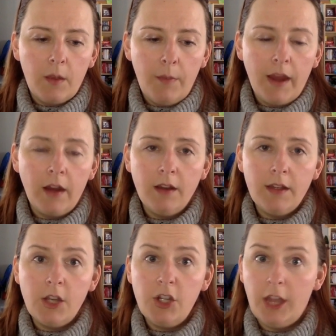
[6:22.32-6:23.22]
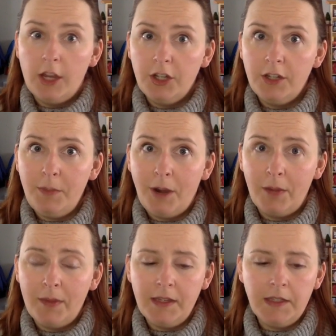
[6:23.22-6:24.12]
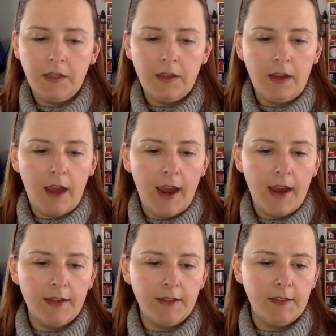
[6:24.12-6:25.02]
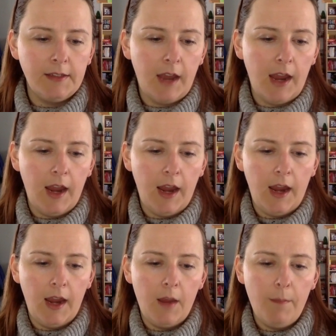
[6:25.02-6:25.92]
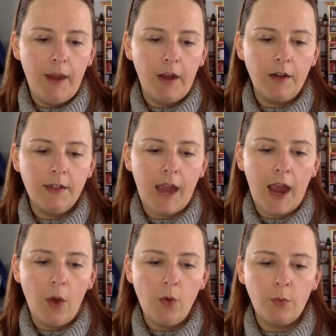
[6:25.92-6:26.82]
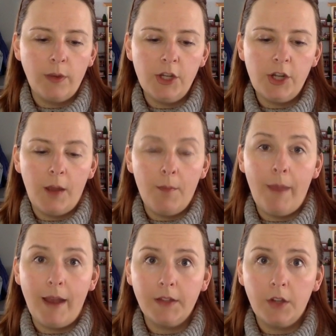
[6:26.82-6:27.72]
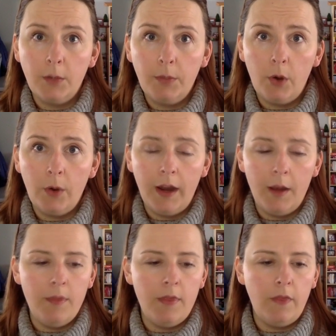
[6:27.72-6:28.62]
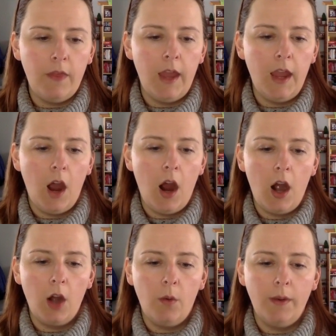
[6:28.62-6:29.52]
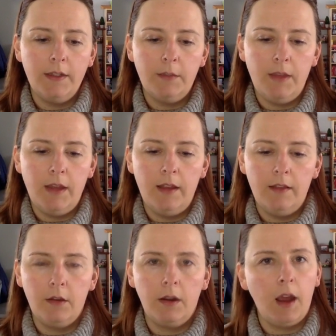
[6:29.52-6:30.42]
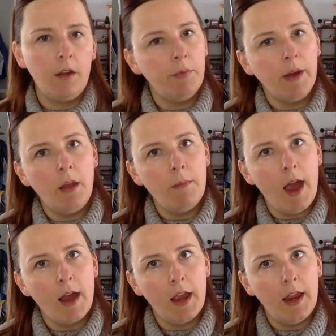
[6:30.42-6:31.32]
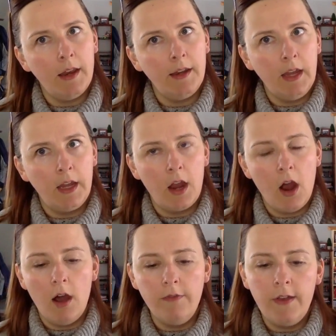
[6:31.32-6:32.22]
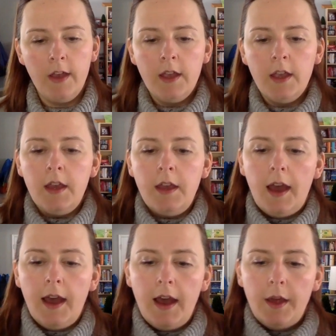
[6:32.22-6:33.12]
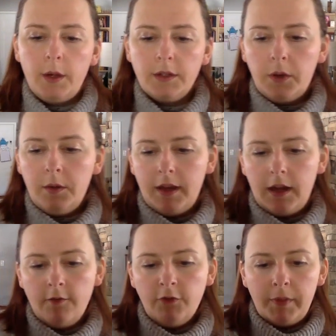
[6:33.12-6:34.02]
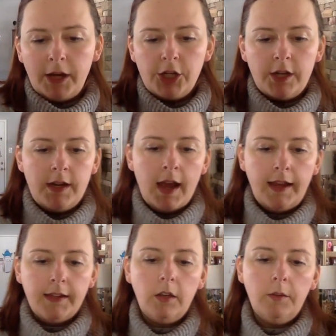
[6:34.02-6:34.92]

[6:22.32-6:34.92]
Parent Education Department has a parent outreach ambassador program that they're kind of bringing back and kicking off. There's going to be an information night